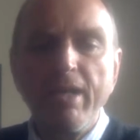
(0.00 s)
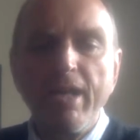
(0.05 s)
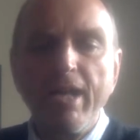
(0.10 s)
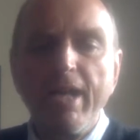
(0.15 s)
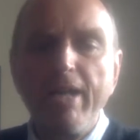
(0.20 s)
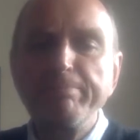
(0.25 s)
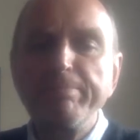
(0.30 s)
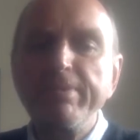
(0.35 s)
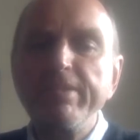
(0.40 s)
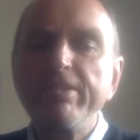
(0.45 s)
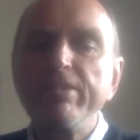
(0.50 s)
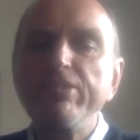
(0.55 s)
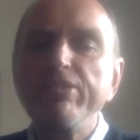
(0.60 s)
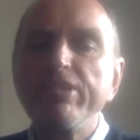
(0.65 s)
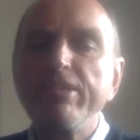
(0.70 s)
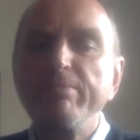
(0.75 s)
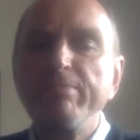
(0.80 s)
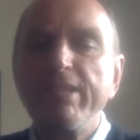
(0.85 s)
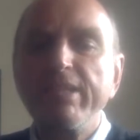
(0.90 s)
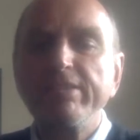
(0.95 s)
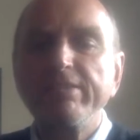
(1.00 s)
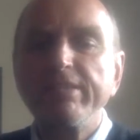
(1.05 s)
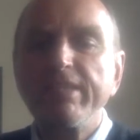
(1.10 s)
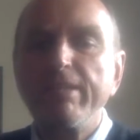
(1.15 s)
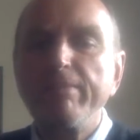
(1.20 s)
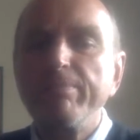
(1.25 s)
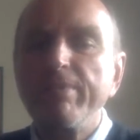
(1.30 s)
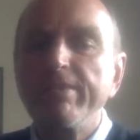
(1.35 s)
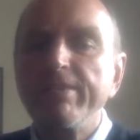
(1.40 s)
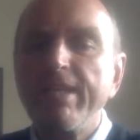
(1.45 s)
I had been to the gym
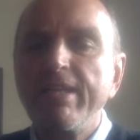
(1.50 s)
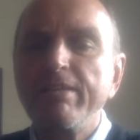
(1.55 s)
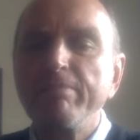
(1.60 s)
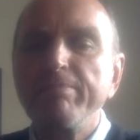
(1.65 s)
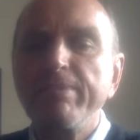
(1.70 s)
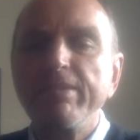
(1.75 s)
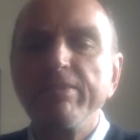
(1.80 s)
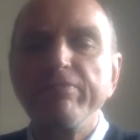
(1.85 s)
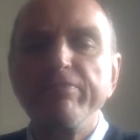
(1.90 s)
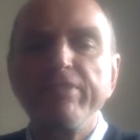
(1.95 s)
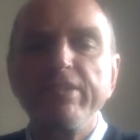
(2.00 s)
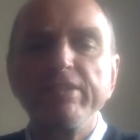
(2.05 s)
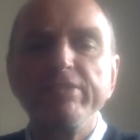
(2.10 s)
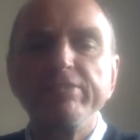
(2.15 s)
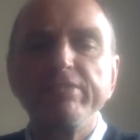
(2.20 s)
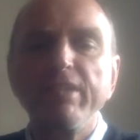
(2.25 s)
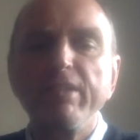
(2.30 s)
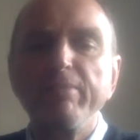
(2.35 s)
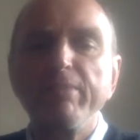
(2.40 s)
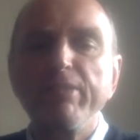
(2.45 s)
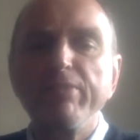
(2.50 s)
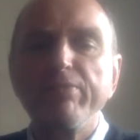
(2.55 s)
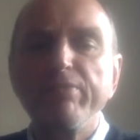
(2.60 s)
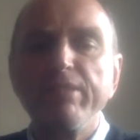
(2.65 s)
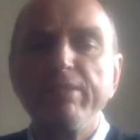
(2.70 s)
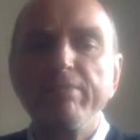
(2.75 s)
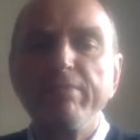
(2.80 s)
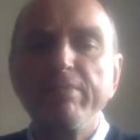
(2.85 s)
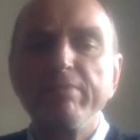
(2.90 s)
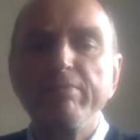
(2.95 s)
yesterday, but that had been the first time in
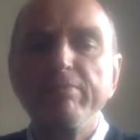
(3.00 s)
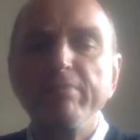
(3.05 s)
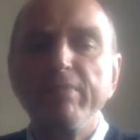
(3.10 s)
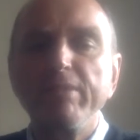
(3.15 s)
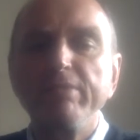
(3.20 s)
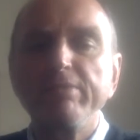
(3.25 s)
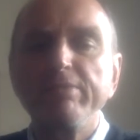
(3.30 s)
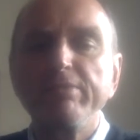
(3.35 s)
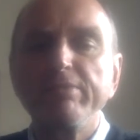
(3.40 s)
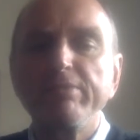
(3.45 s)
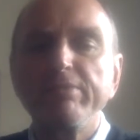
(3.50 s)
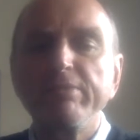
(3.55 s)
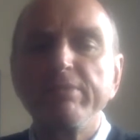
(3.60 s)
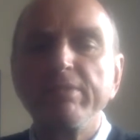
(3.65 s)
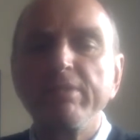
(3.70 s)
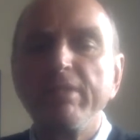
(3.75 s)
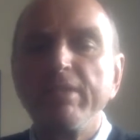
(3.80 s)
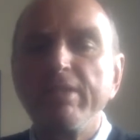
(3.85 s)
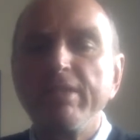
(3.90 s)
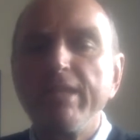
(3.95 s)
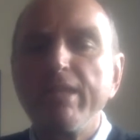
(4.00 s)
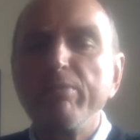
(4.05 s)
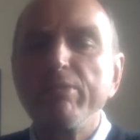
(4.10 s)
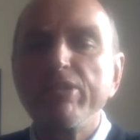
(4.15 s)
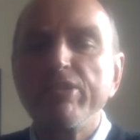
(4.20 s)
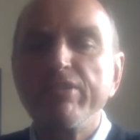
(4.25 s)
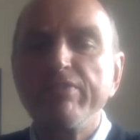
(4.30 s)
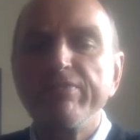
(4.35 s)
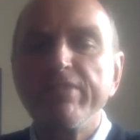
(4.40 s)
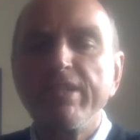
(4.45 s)
3 months. They were
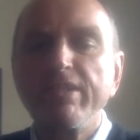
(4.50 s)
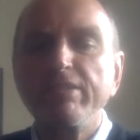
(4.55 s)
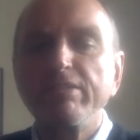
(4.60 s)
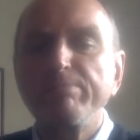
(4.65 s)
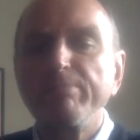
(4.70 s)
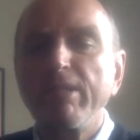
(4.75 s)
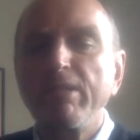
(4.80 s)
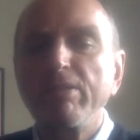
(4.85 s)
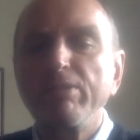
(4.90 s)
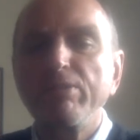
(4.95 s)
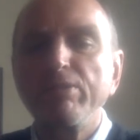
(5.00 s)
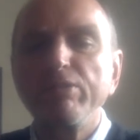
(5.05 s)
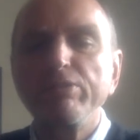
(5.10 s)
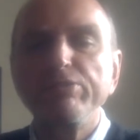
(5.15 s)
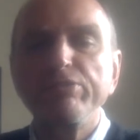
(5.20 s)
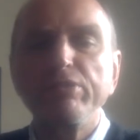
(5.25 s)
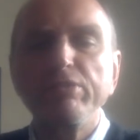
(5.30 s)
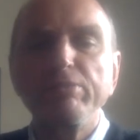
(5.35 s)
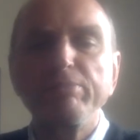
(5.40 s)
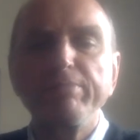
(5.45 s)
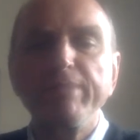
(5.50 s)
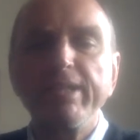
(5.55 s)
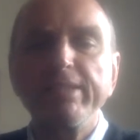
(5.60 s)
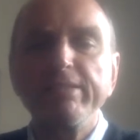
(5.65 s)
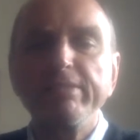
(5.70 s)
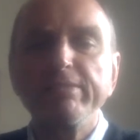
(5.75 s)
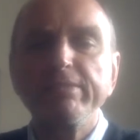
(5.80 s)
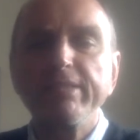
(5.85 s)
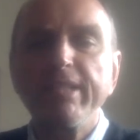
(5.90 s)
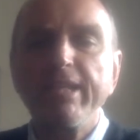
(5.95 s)
shifting smuggled goods on a
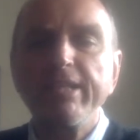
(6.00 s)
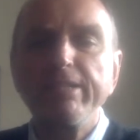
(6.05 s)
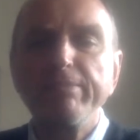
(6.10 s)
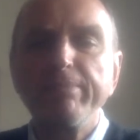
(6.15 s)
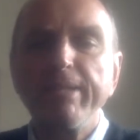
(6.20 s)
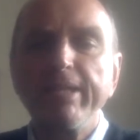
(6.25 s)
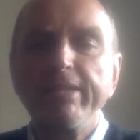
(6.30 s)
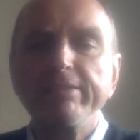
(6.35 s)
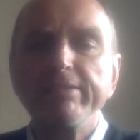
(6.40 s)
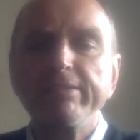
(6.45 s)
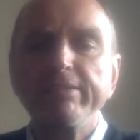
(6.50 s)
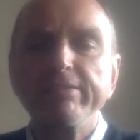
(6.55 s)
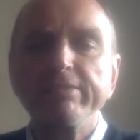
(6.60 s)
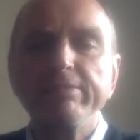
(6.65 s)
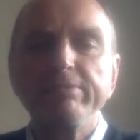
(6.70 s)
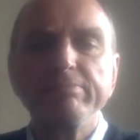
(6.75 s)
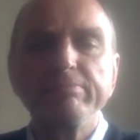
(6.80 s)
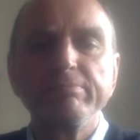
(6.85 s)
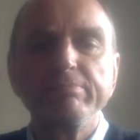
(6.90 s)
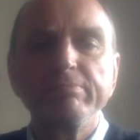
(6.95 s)
daily basis.